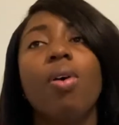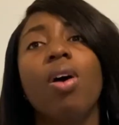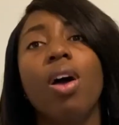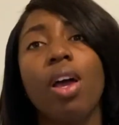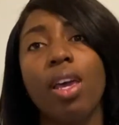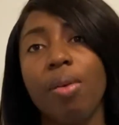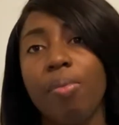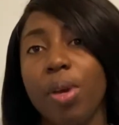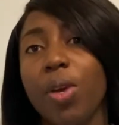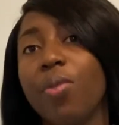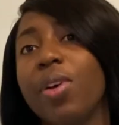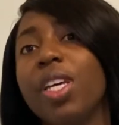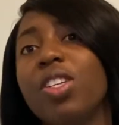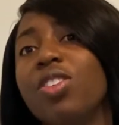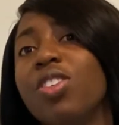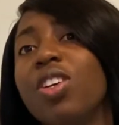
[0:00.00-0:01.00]

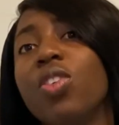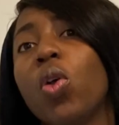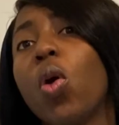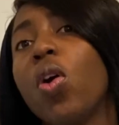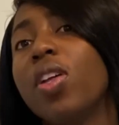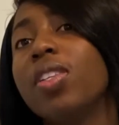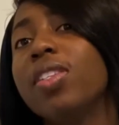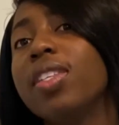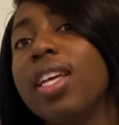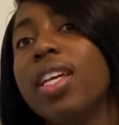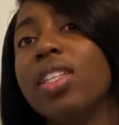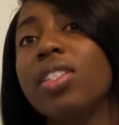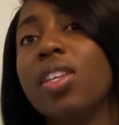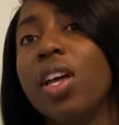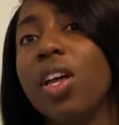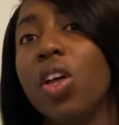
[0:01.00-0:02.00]
immigration
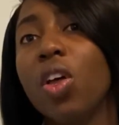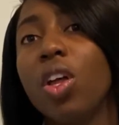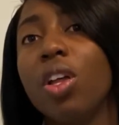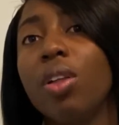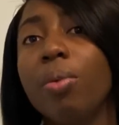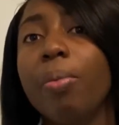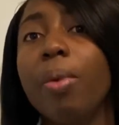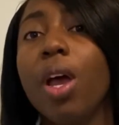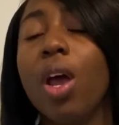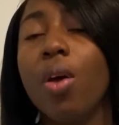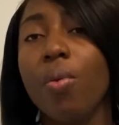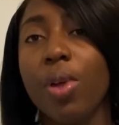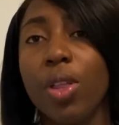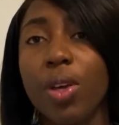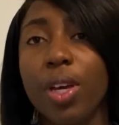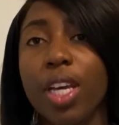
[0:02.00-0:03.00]
content on
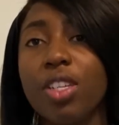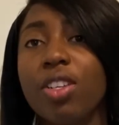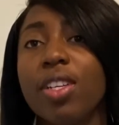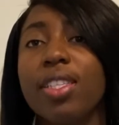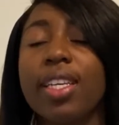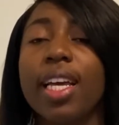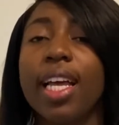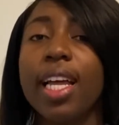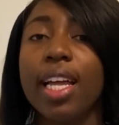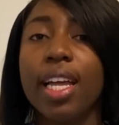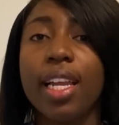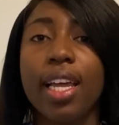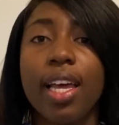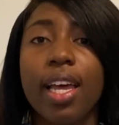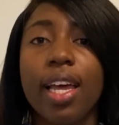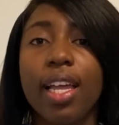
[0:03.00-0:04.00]
relocation to
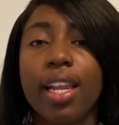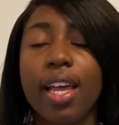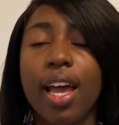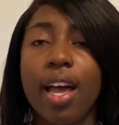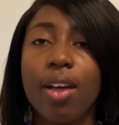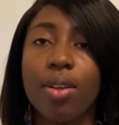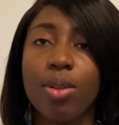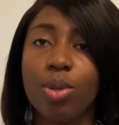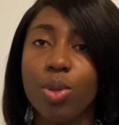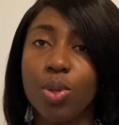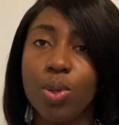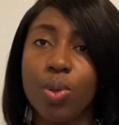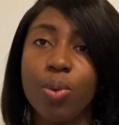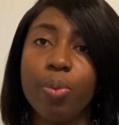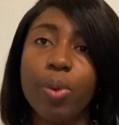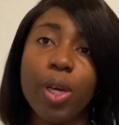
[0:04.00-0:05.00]
Canada and how
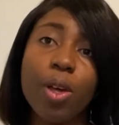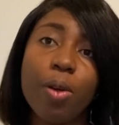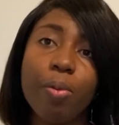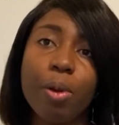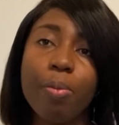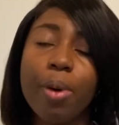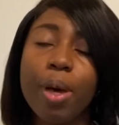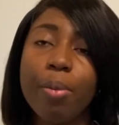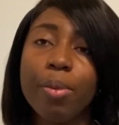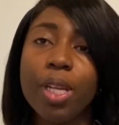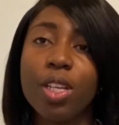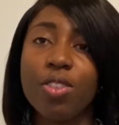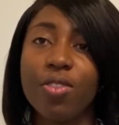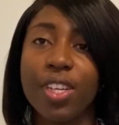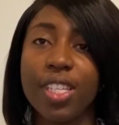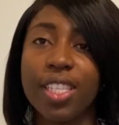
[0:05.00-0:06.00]
to become a
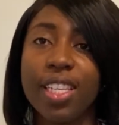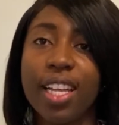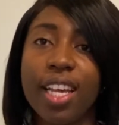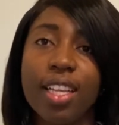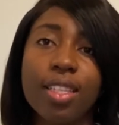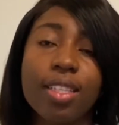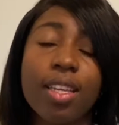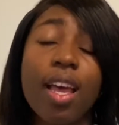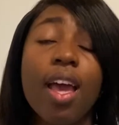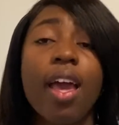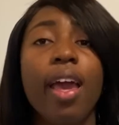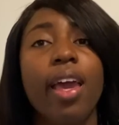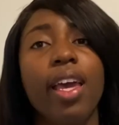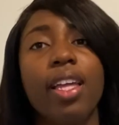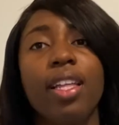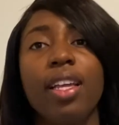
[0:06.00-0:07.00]
permanent resident
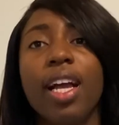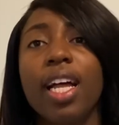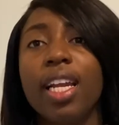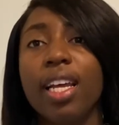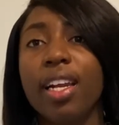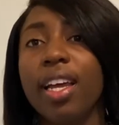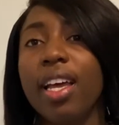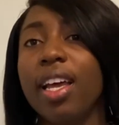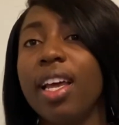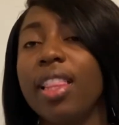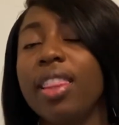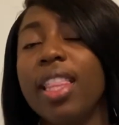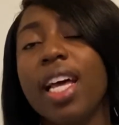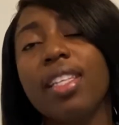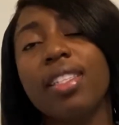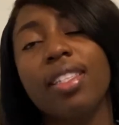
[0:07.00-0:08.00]
in Canada, and
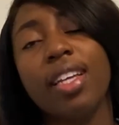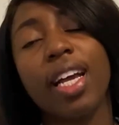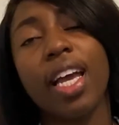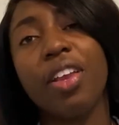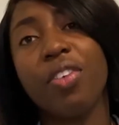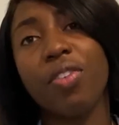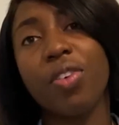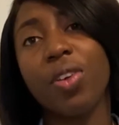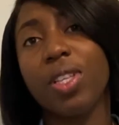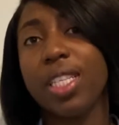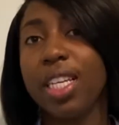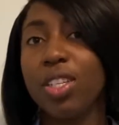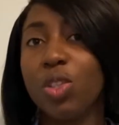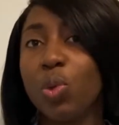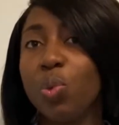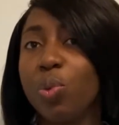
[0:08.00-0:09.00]
that's the kind of
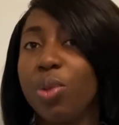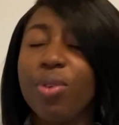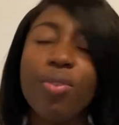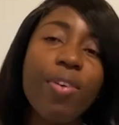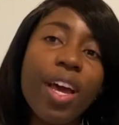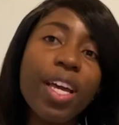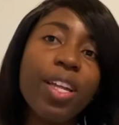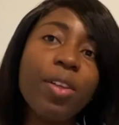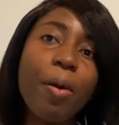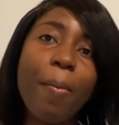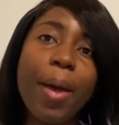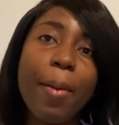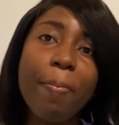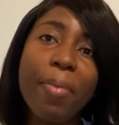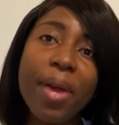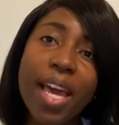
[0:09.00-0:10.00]
content you would find on
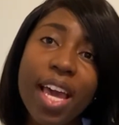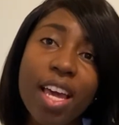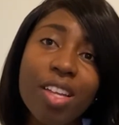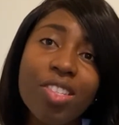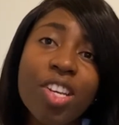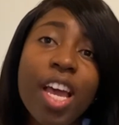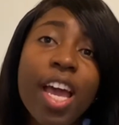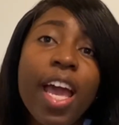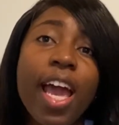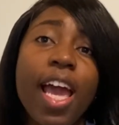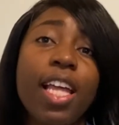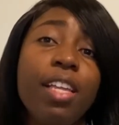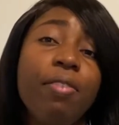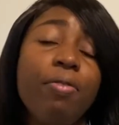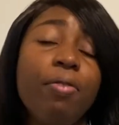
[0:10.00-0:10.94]
my page. And